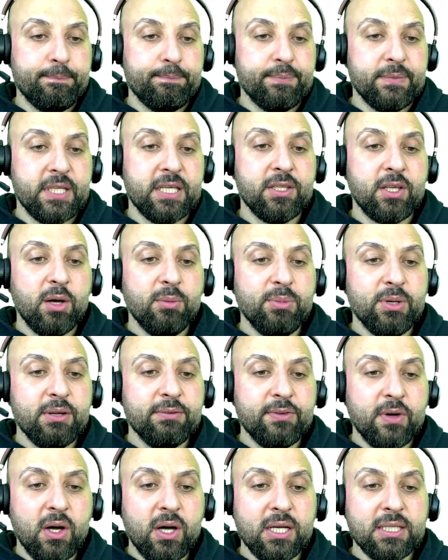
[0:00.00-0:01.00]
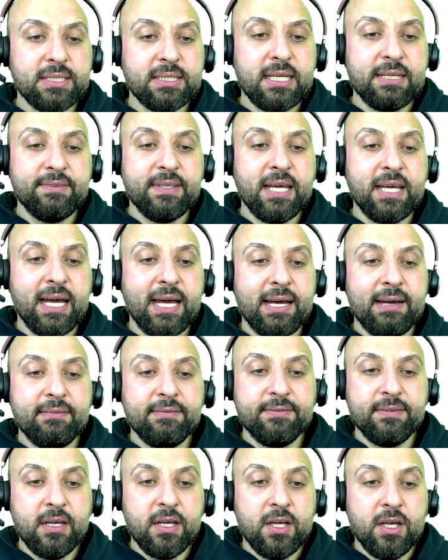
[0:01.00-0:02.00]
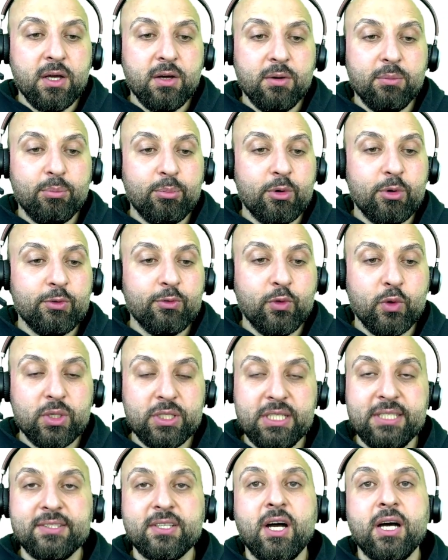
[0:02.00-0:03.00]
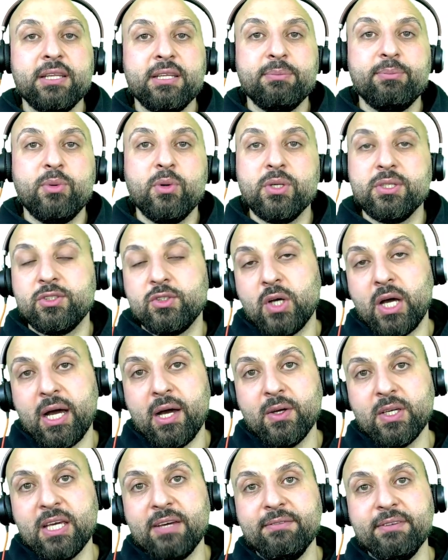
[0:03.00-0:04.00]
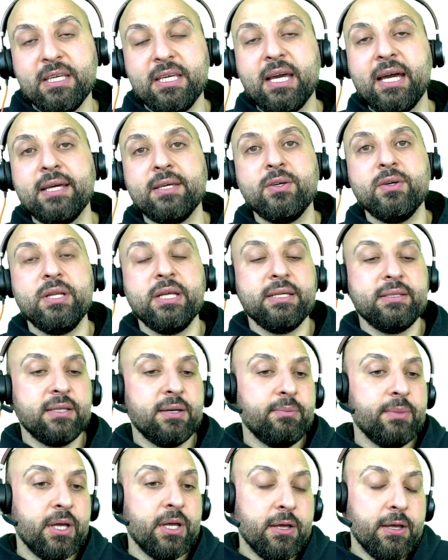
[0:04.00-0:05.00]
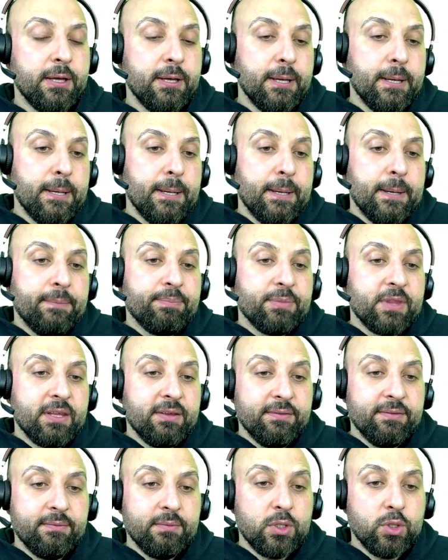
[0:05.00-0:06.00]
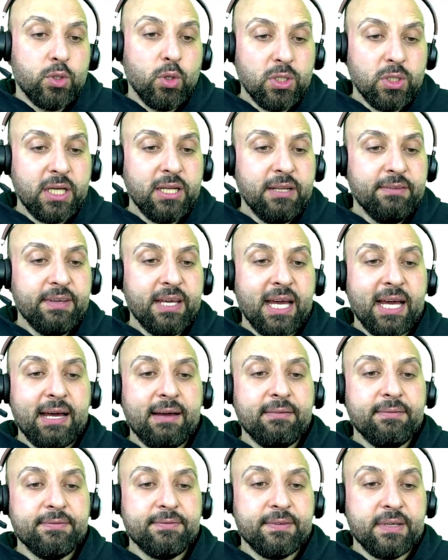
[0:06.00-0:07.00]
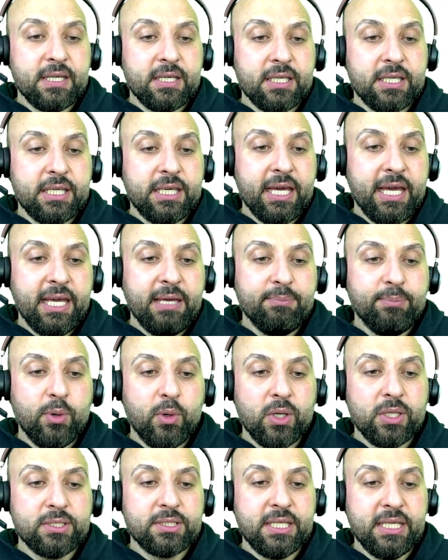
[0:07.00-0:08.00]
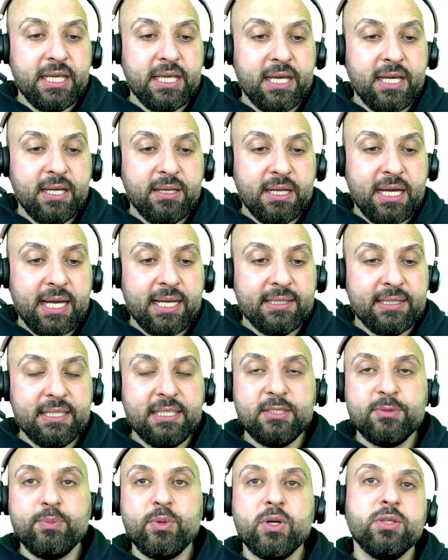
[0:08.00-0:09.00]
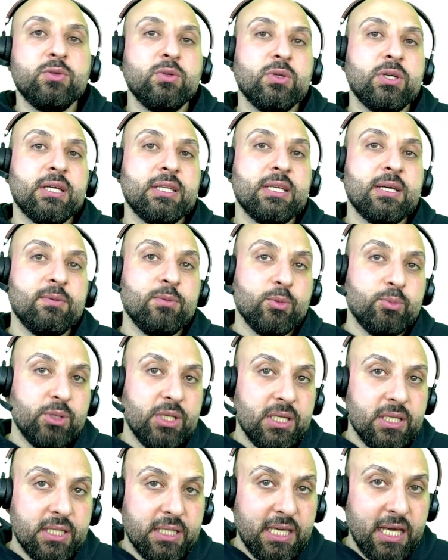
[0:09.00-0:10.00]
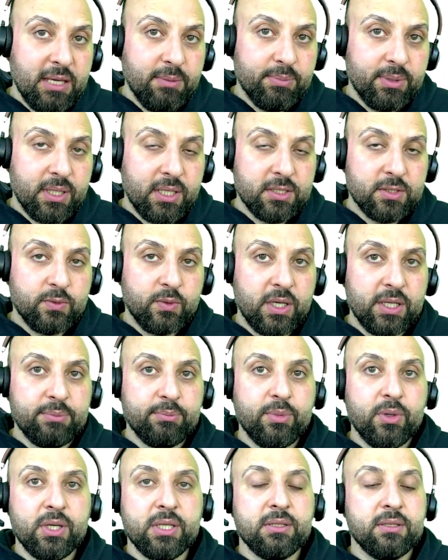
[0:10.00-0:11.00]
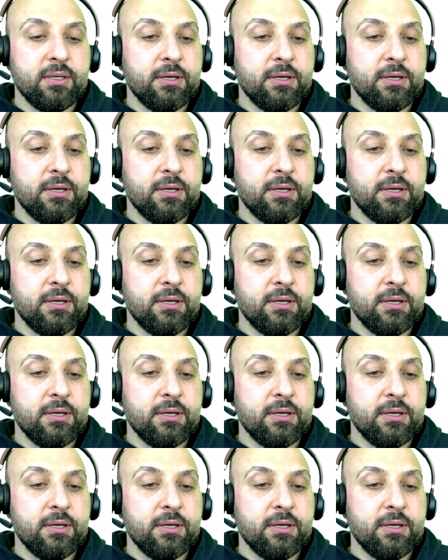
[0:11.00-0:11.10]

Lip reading: the number of arcs that we have for these other points. So how can we calculate them? Totally, we have k points here, and this point together will be k plus 1 point.